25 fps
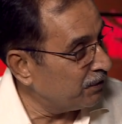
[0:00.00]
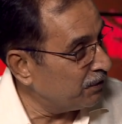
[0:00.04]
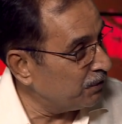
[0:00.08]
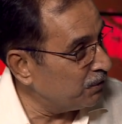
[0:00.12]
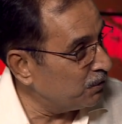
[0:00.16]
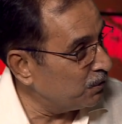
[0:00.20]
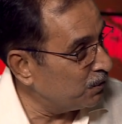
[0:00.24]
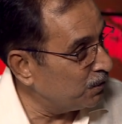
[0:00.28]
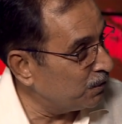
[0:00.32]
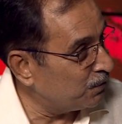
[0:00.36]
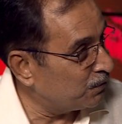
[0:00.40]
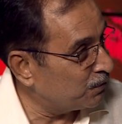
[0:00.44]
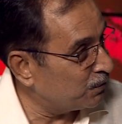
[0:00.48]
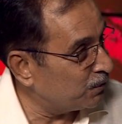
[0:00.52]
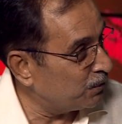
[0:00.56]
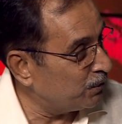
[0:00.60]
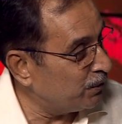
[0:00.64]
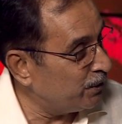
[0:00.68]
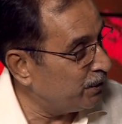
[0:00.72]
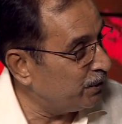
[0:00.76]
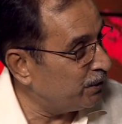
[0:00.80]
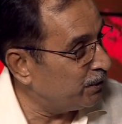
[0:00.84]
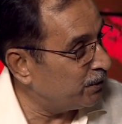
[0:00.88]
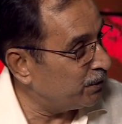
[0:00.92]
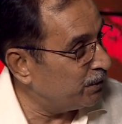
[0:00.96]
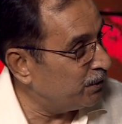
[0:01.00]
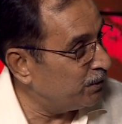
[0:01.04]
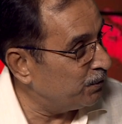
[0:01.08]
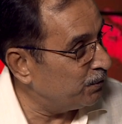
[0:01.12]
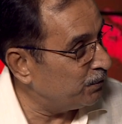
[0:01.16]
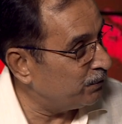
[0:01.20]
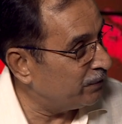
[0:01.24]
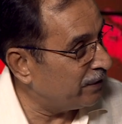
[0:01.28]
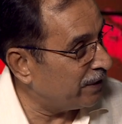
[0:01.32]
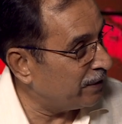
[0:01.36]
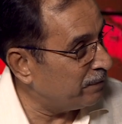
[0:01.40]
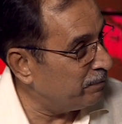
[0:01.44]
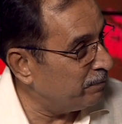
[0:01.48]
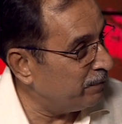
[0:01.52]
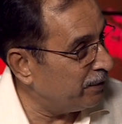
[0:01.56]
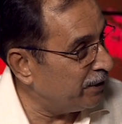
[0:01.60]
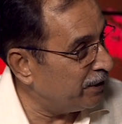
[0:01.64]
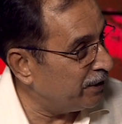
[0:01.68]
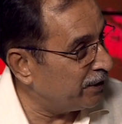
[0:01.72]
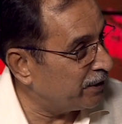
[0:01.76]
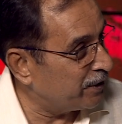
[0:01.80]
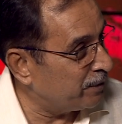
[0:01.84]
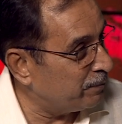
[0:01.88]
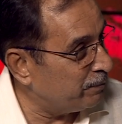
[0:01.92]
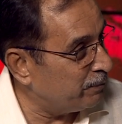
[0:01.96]
you also introduced that
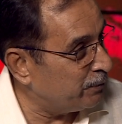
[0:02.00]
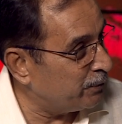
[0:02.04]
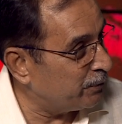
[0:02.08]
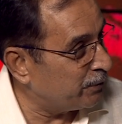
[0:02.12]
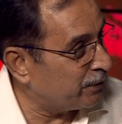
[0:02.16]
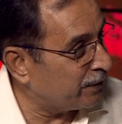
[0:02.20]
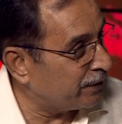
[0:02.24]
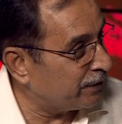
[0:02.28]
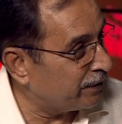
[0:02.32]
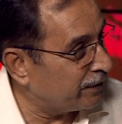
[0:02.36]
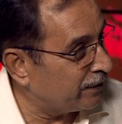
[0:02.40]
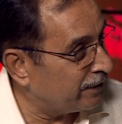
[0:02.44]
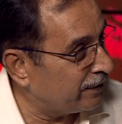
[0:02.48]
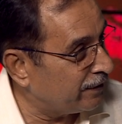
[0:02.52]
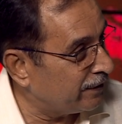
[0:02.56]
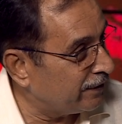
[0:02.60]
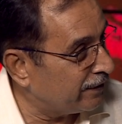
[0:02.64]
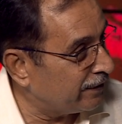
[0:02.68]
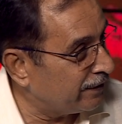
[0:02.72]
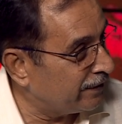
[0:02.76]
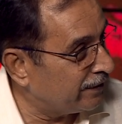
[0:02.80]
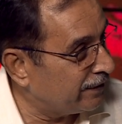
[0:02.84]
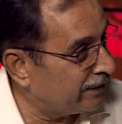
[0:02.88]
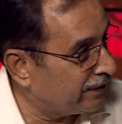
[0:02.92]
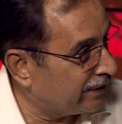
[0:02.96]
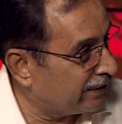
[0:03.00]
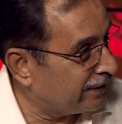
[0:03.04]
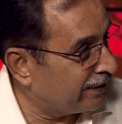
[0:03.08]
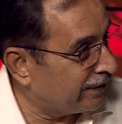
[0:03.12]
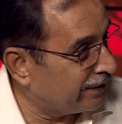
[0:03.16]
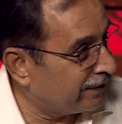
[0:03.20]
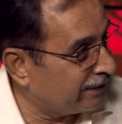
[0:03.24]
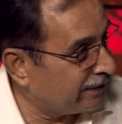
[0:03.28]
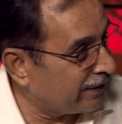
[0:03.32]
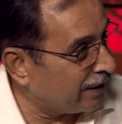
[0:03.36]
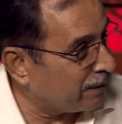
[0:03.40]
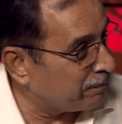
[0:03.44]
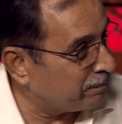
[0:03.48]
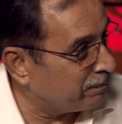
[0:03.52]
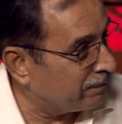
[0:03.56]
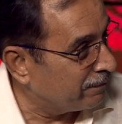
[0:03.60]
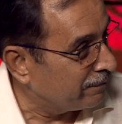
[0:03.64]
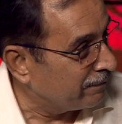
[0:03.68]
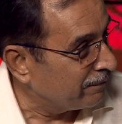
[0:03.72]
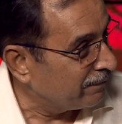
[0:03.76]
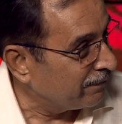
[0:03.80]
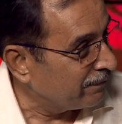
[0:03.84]
mini computer uh, yes. club. Yes.